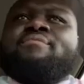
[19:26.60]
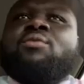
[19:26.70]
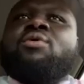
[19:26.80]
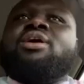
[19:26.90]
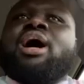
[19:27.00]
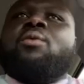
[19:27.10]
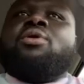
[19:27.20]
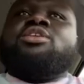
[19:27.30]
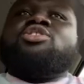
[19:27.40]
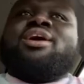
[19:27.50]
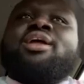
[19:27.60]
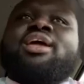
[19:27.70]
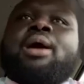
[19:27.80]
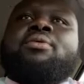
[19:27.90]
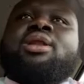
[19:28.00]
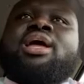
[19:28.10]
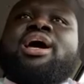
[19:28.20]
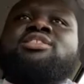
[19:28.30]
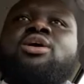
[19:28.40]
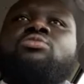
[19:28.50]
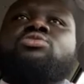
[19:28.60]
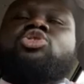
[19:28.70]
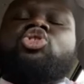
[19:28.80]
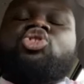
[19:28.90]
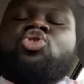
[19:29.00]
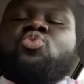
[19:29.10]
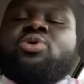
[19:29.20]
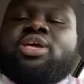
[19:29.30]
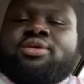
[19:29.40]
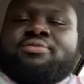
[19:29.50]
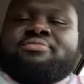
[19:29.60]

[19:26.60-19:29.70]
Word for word: I want I want to try to capitalize on Stewie.